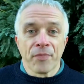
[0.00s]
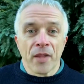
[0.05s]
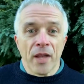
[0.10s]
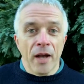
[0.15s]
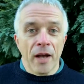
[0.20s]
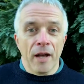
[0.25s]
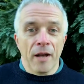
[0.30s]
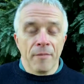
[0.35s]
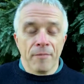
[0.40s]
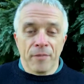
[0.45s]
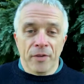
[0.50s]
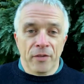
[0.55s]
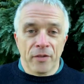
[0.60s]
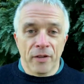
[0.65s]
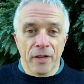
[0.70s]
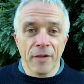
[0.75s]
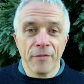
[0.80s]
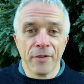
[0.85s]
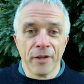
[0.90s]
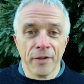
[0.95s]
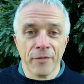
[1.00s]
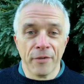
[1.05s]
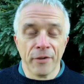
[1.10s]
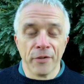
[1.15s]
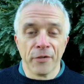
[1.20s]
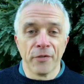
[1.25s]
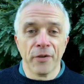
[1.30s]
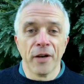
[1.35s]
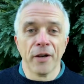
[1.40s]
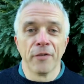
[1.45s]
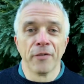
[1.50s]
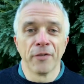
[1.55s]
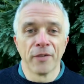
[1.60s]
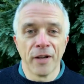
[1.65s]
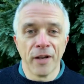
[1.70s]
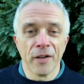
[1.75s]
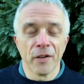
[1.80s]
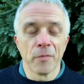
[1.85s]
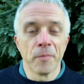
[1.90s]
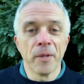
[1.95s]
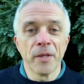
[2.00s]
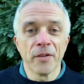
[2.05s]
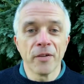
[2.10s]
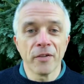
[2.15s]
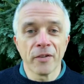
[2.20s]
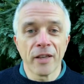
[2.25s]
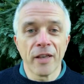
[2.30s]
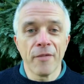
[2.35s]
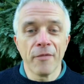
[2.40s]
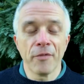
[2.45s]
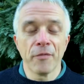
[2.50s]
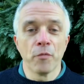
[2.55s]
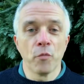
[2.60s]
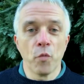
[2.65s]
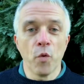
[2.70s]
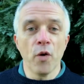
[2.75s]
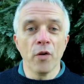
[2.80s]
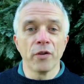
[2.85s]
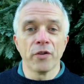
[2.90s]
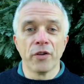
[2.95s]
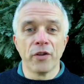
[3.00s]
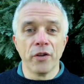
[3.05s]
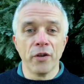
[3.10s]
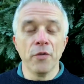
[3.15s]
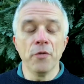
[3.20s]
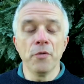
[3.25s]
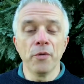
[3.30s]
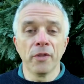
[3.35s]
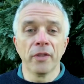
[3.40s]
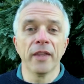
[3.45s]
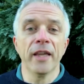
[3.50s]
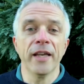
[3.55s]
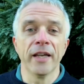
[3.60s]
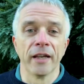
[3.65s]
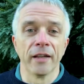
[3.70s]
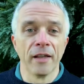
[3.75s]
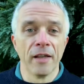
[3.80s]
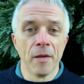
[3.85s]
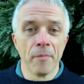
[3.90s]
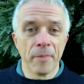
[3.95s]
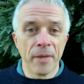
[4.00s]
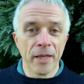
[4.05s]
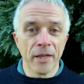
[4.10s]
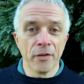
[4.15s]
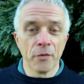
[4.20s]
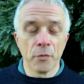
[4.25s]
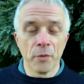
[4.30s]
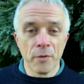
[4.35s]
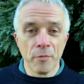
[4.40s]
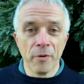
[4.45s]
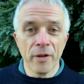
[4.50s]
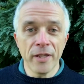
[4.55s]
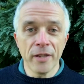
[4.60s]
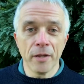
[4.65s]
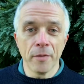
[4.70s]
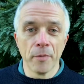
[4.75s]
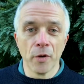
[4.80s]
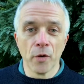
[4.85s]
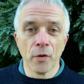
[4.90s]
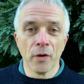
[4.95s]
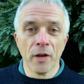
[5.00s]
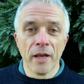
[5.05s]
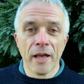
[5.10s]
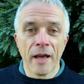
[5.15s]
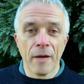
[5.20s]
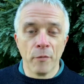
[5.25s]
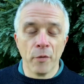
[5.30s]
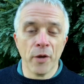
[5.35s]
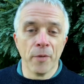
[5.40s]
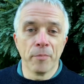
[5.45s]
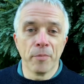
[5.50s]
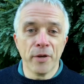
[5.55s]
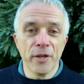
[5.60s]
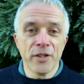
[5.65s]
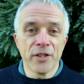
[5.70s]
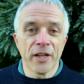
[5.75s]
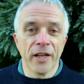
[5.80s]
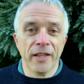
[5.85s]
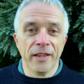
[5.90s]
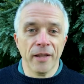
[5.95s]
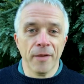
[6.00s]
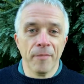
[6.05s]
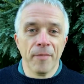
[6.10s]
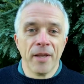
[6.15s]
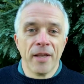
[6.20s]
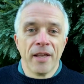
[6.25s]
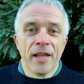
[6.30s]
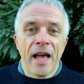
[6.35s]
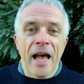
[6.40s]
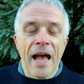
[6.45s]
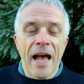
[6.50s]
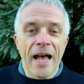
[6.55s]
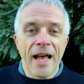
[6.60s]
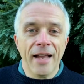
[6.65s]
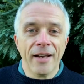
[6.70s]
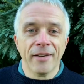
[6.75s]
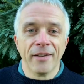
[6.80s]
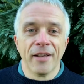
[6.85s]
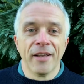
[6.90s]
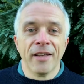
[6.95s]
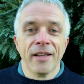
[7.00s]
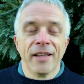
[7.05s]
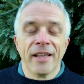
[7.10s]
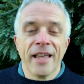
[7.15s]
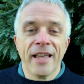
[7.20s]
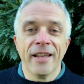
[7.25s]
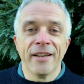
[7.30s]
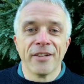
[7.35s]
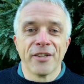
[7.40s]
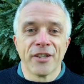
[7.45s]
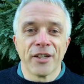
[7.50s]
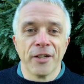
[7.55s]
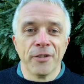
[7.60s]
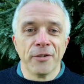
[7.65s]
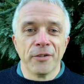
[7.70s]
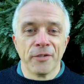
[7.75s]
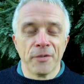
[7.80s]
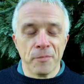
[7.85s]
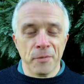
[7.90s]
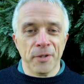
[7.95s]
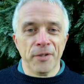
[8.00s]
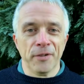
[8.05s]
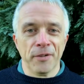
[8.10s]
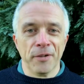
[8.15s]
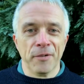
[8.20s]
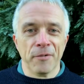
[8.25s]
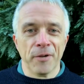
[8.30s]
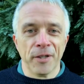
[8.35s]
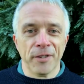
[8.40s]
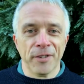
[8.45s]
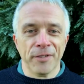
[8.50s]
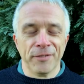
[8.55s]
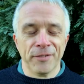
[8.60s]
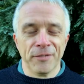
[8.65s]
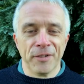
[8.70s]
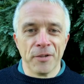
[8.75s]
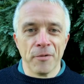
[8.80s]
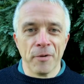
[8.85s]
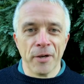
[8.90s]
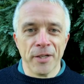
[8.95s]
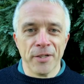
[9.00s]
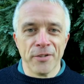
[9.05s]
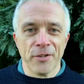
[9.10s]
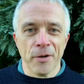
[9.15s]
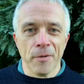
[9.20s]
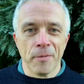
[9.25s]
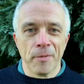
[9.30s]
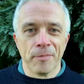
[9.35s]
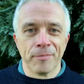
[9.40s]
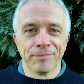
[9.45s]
Um, love it if it's five stars, but just give us what you think because we read them all and we appreciate them. And it shows that we're doing the right, the right job.